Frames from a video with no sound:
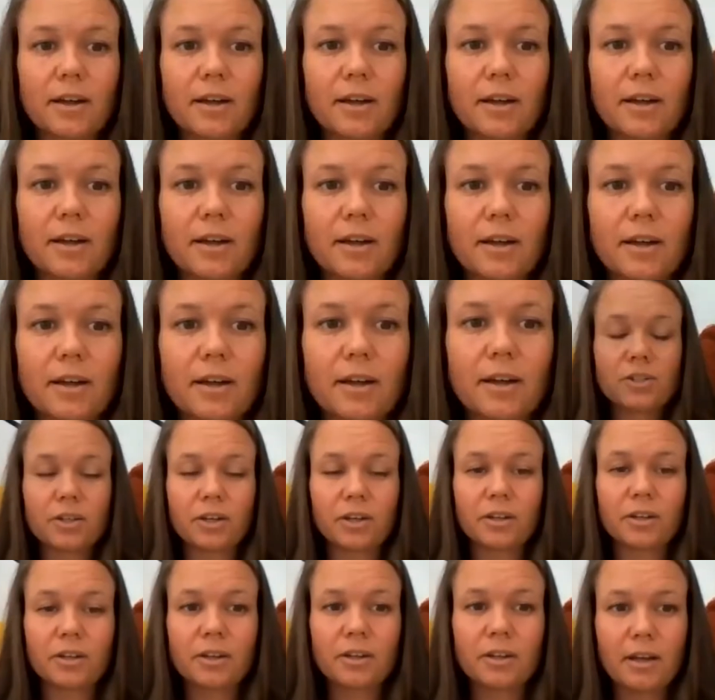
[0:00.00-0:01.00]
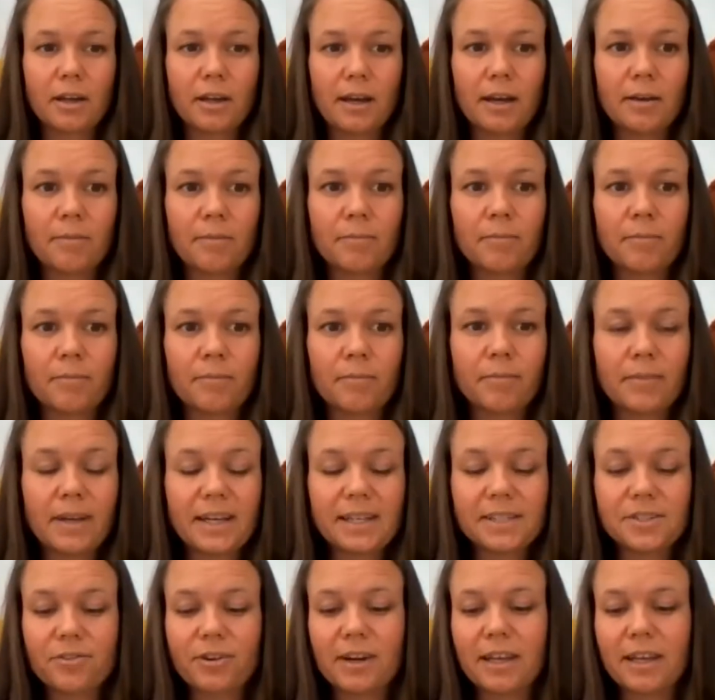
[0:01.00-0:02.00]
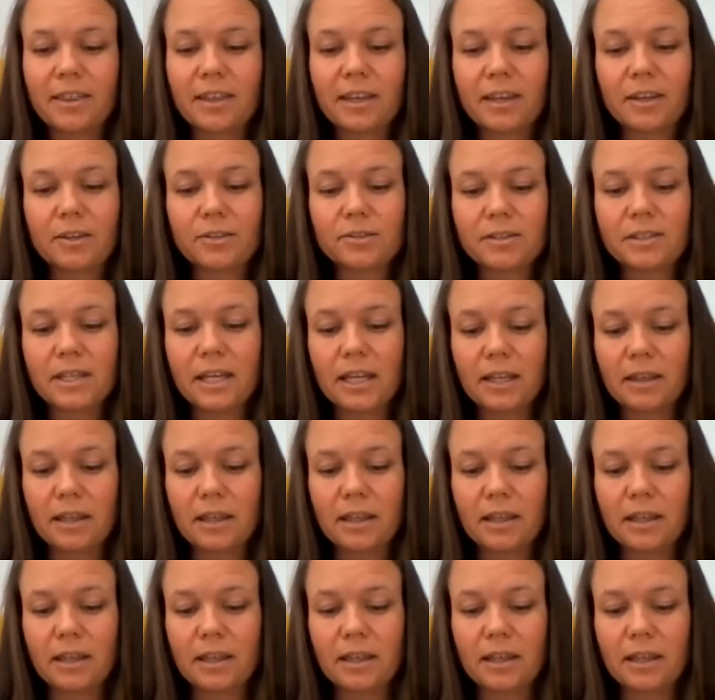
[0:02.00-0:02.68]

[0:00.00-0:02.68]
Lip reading: a question. Esra, I think you said